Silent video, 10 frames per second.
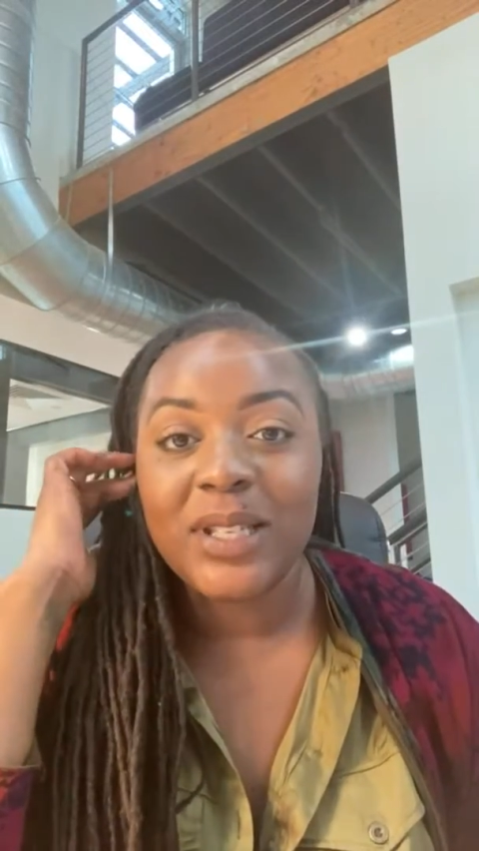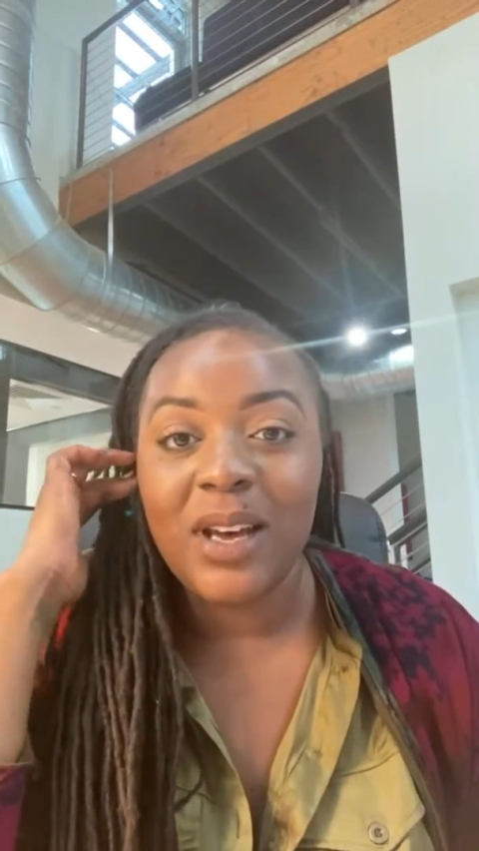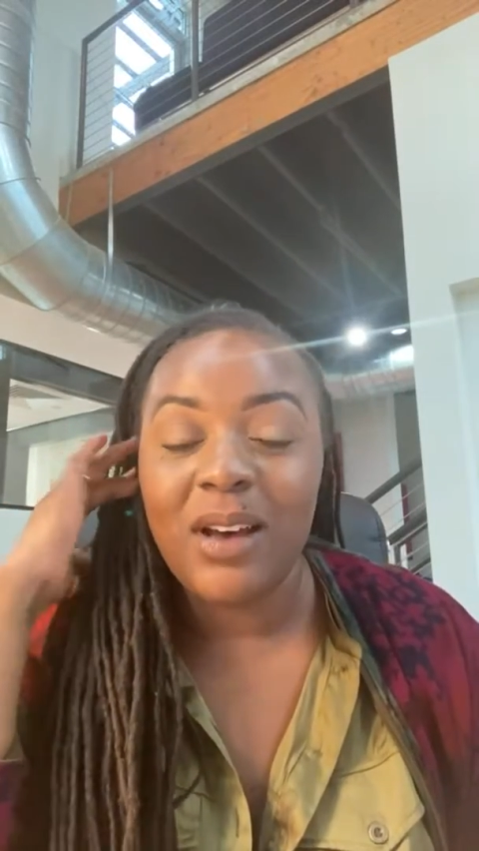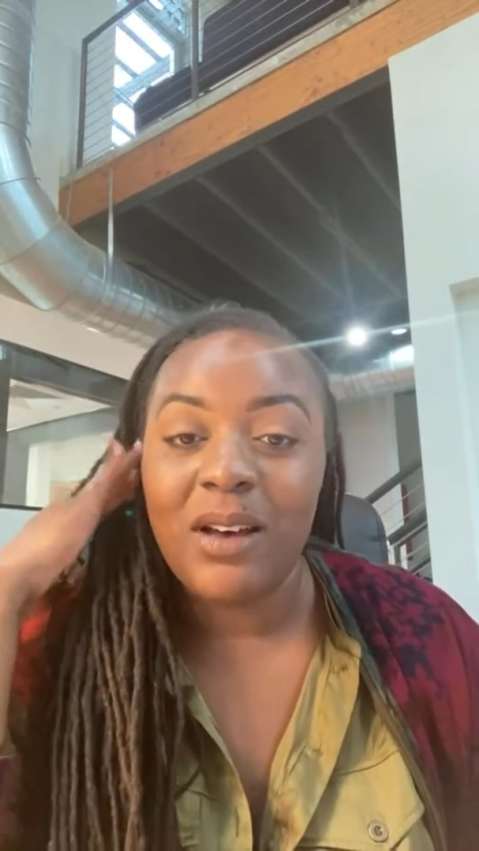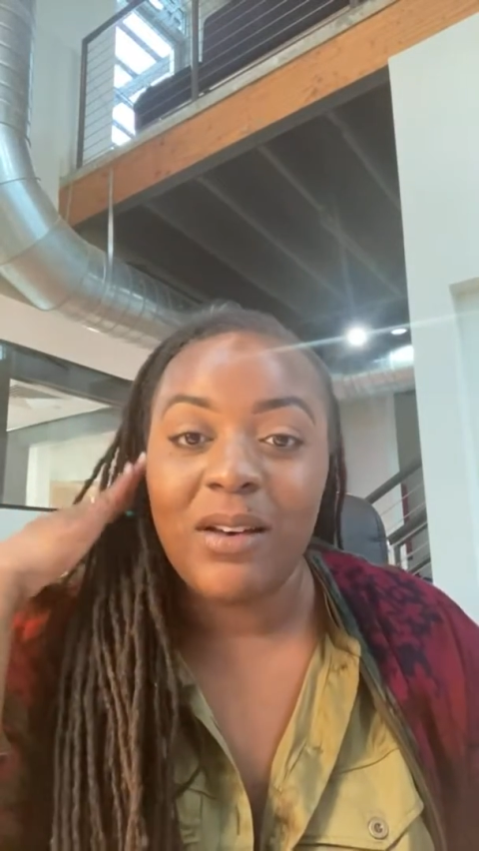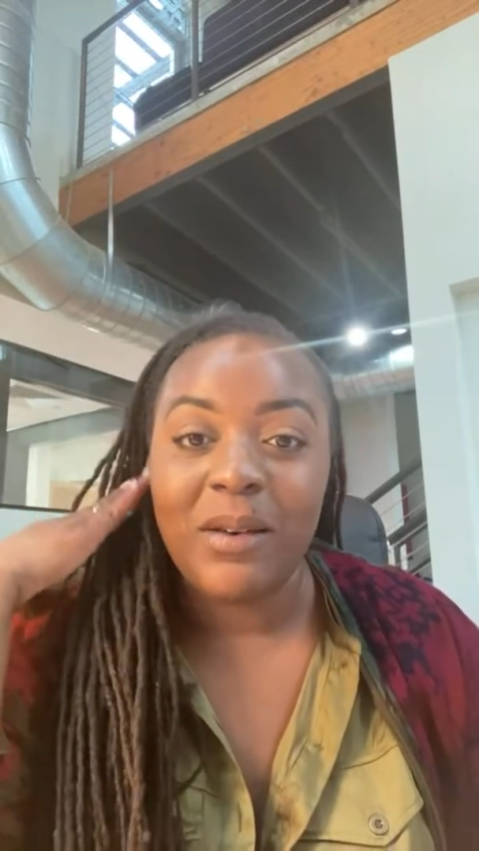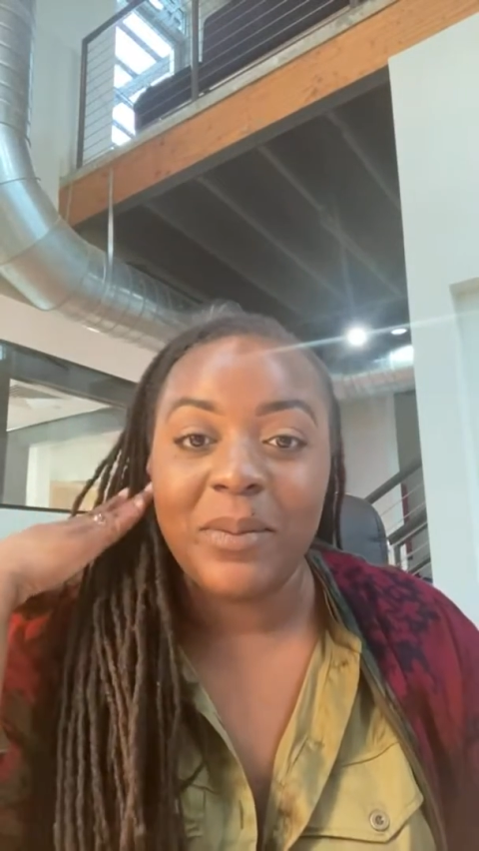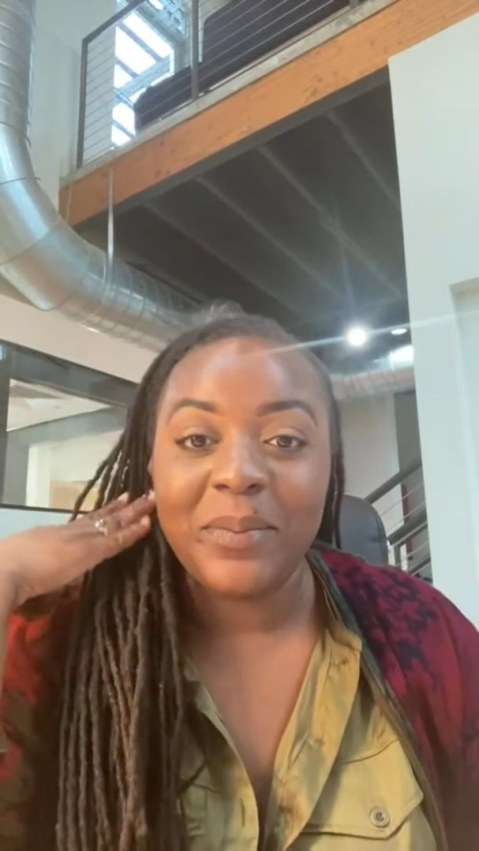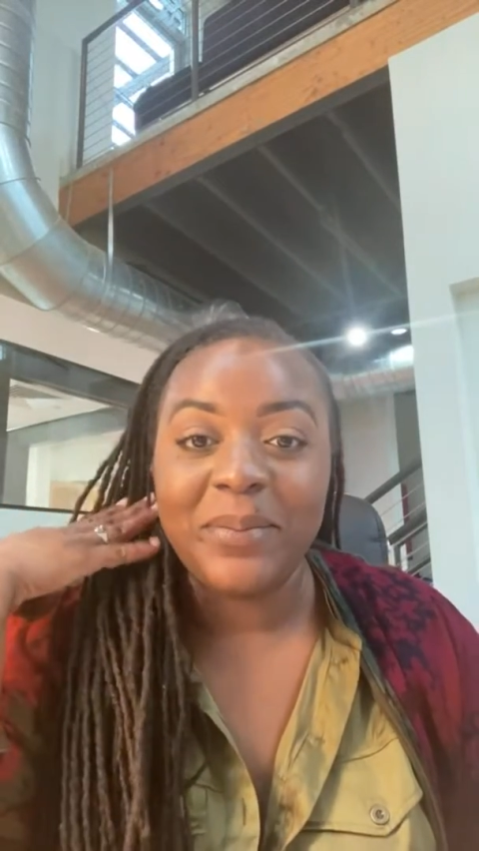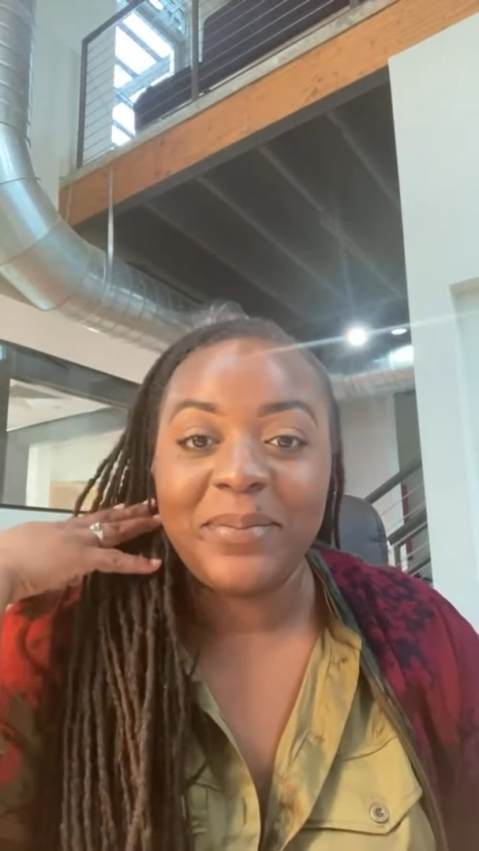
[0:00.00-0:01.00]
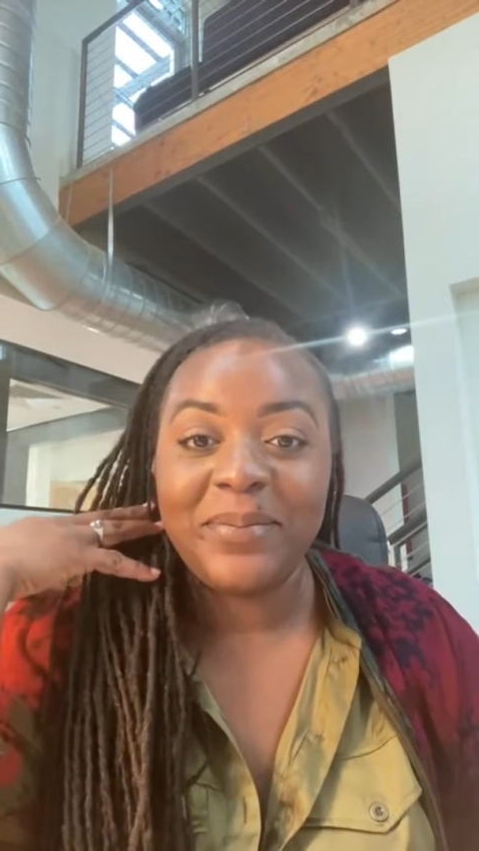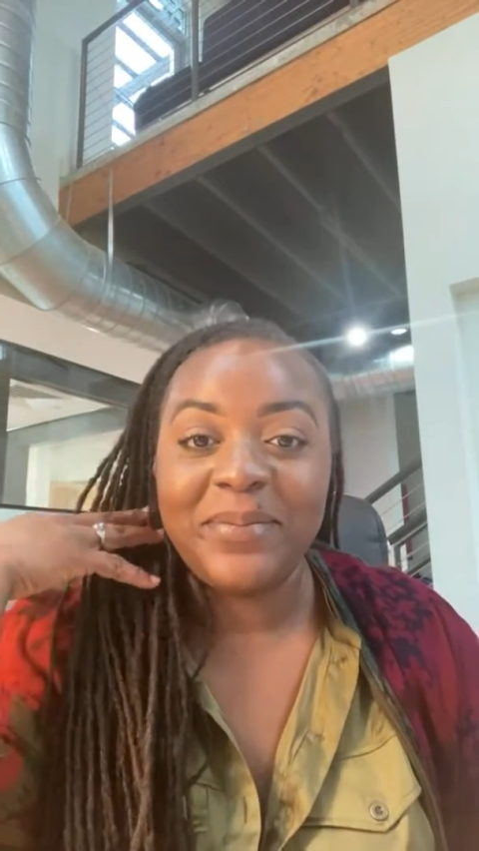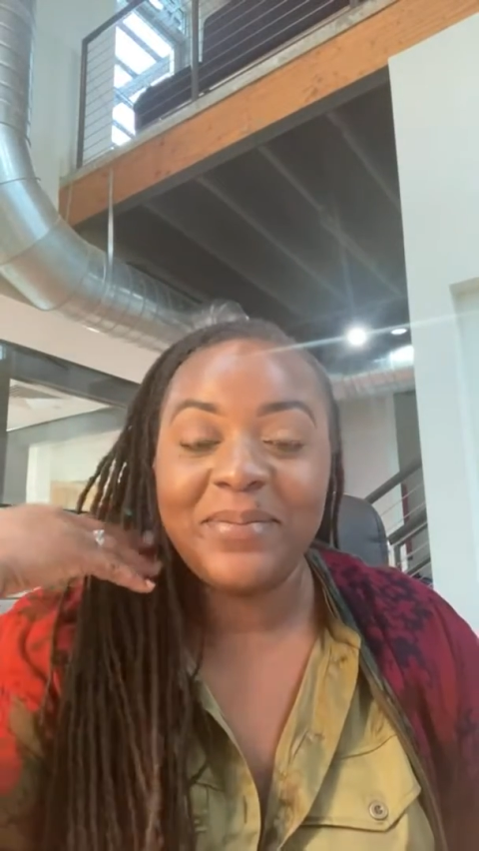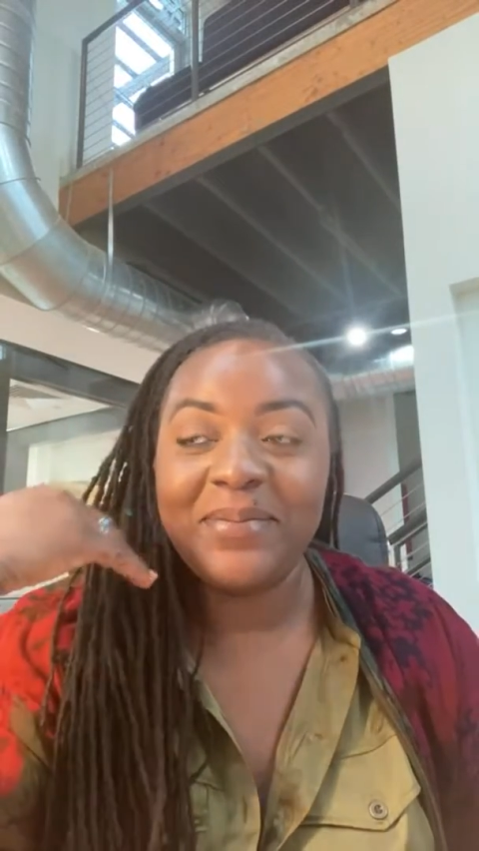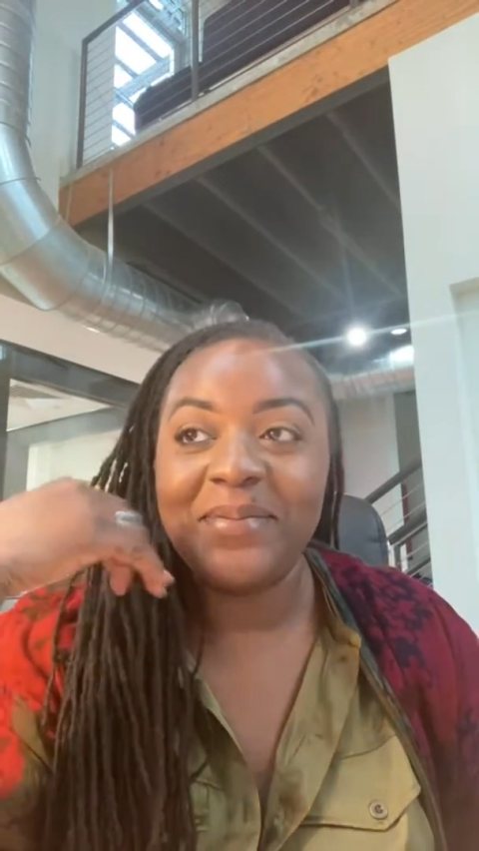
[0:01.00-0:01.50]

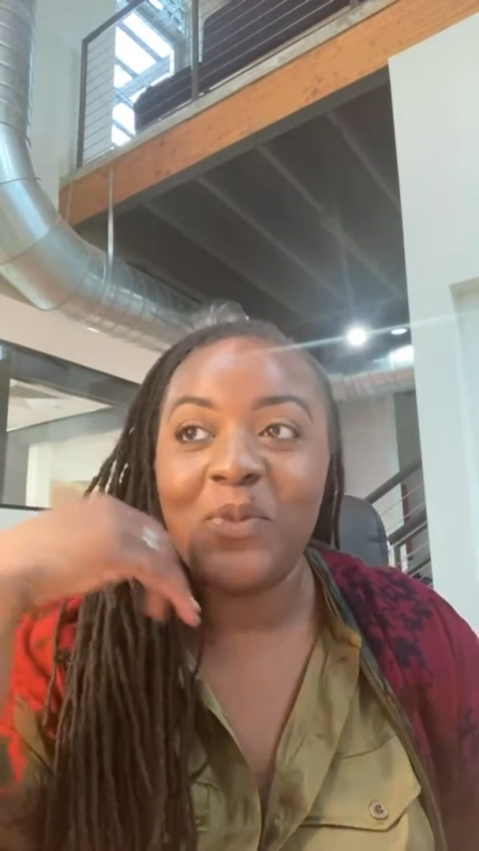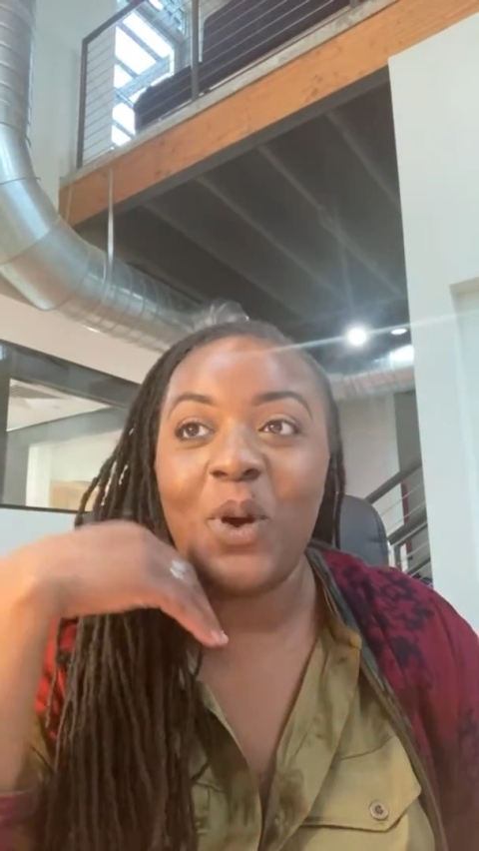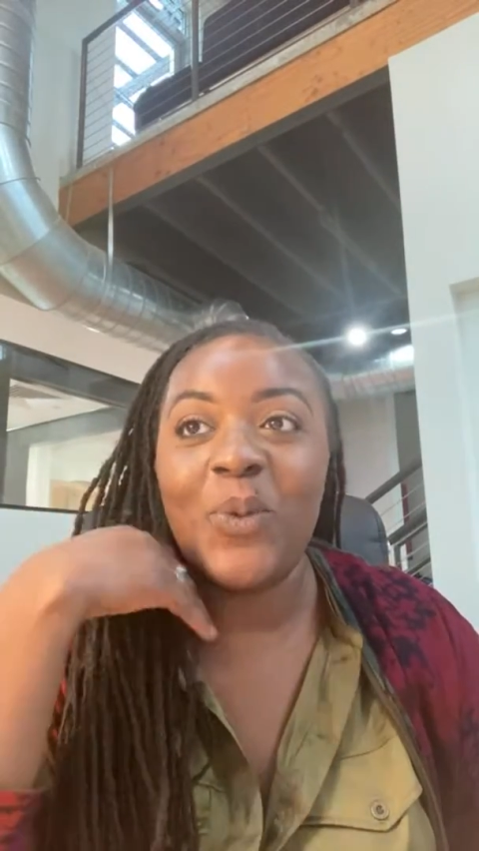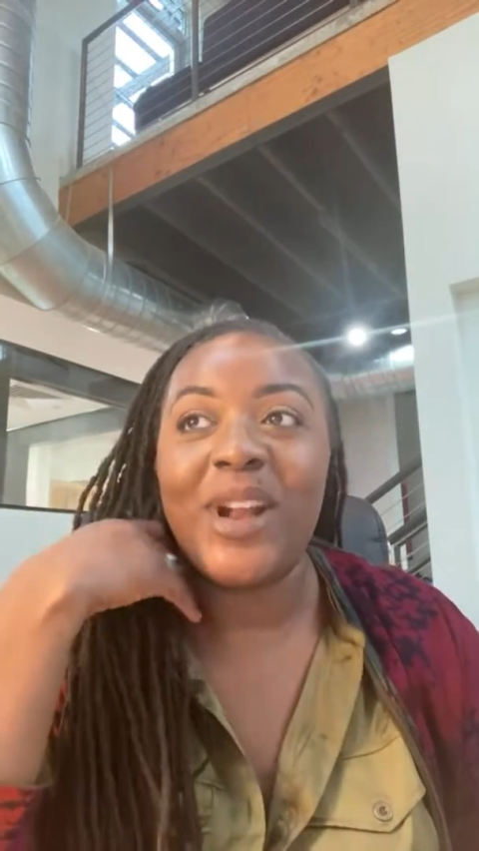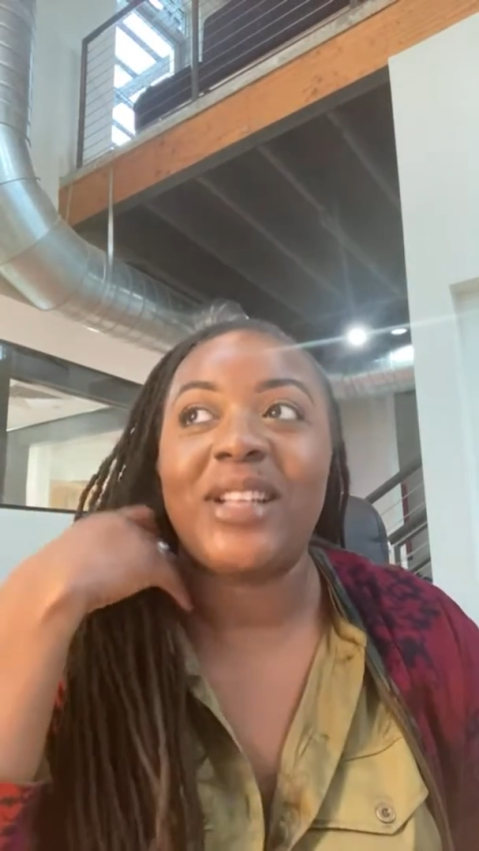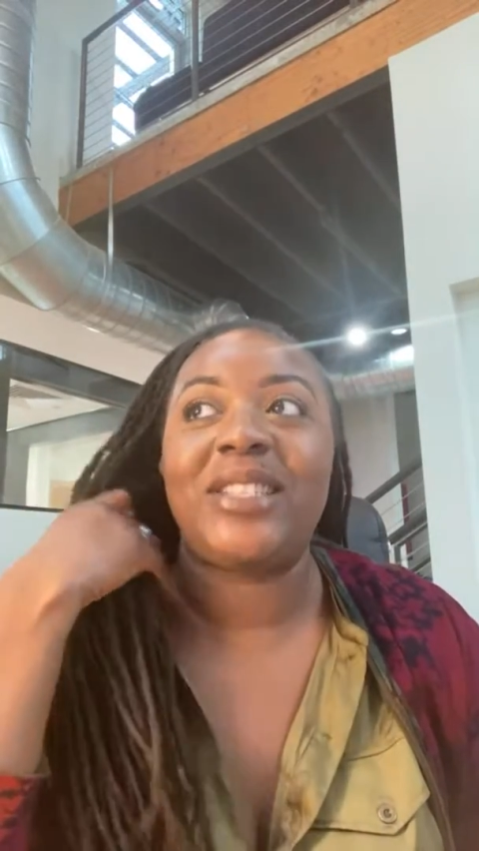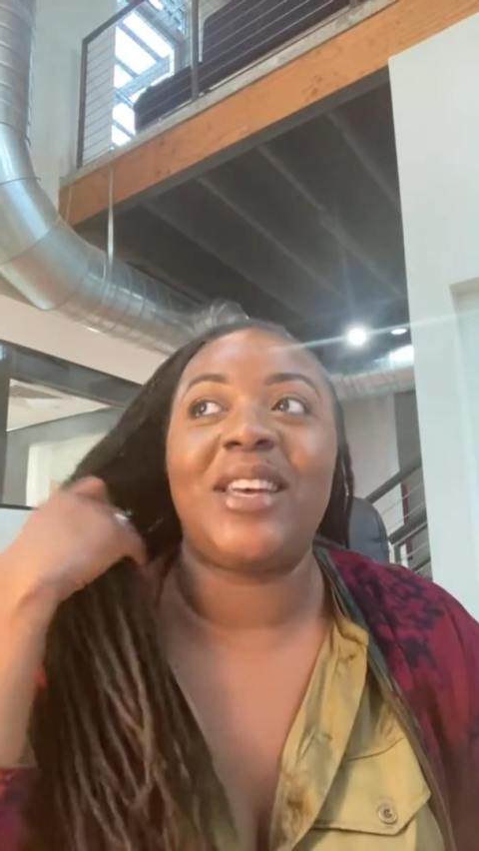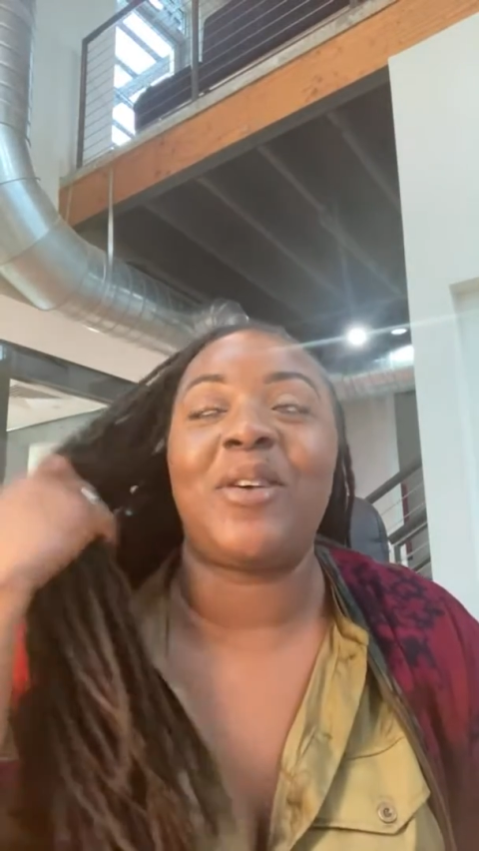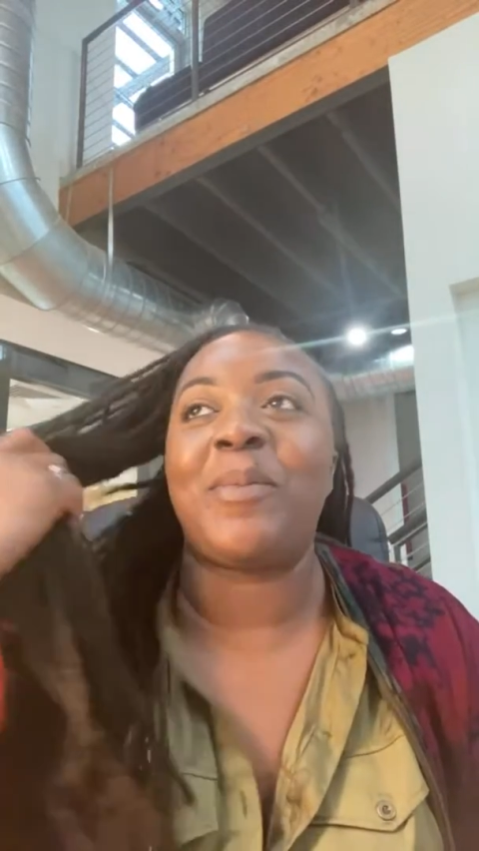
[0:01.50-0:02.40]
What would I tell